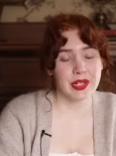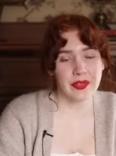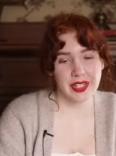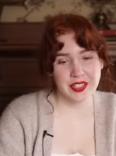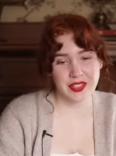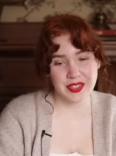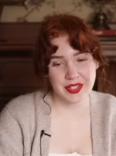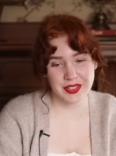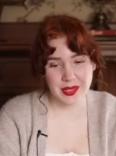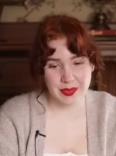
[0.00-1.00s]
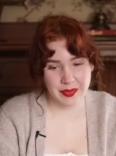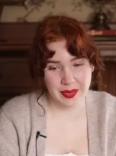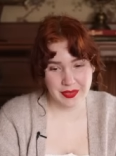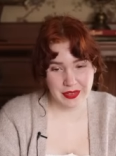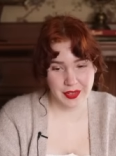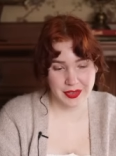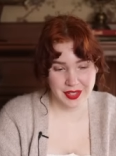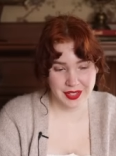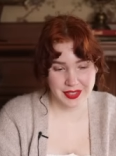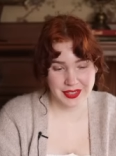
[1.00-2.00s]
Recreations are some of my favorite
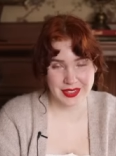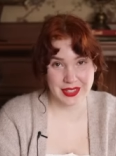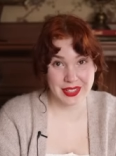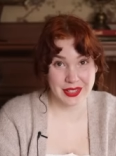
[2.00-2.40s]
things to